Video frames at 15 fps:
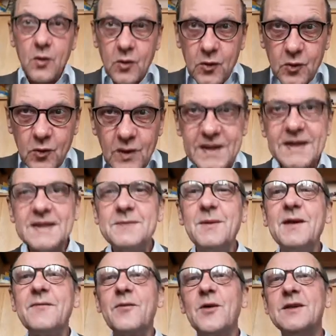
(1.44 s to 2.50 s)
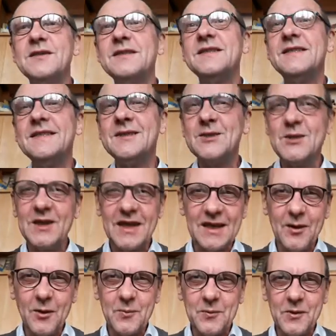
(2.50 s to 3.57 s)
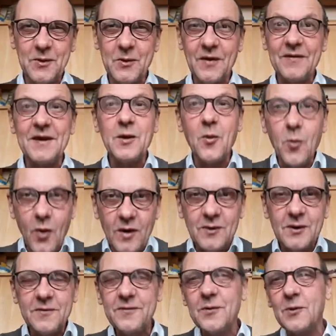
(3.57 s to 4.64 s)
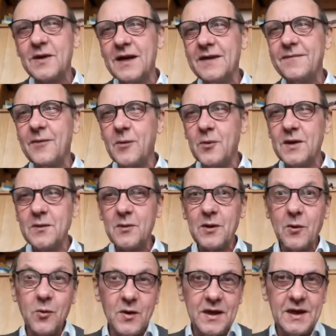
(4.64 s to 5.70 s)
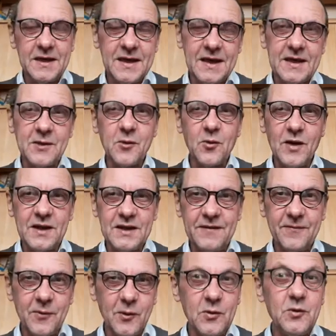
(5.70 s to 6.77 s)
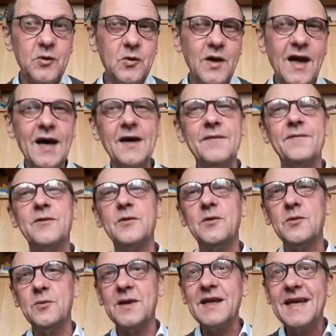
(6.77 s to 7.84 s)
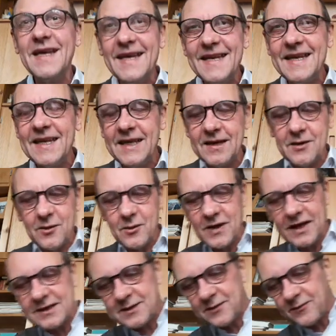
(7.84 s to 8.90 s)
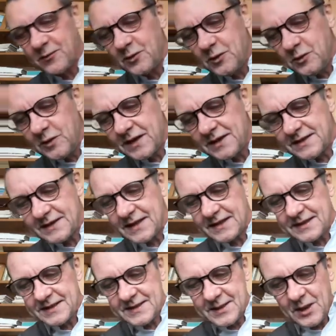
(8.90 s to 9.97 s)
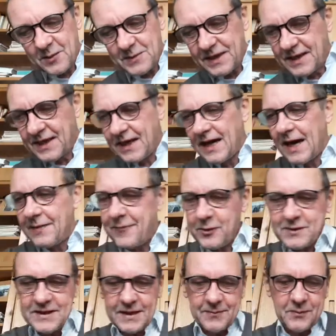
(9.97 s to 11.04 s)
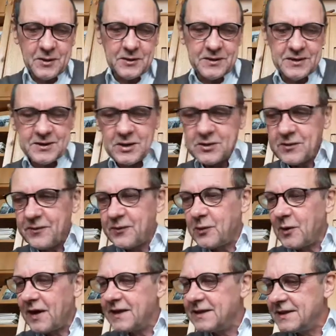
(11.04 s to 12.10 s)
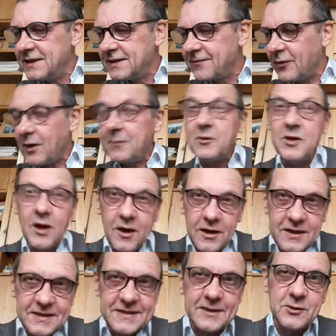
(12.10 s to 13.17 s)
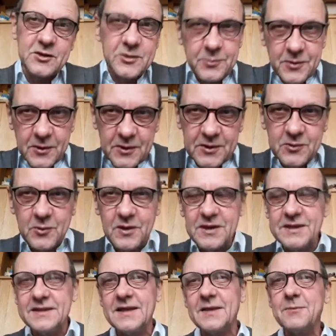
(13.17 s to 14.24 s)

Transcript: Greetings, my friends. This is Gilles. I hope you're having a wonderful day, for we're really getting ready for a new life, a new beginning, all kinds of newness that is coming. First, I'm going to discuss a few ideas, for I'm an artist, I'm a spiritualist.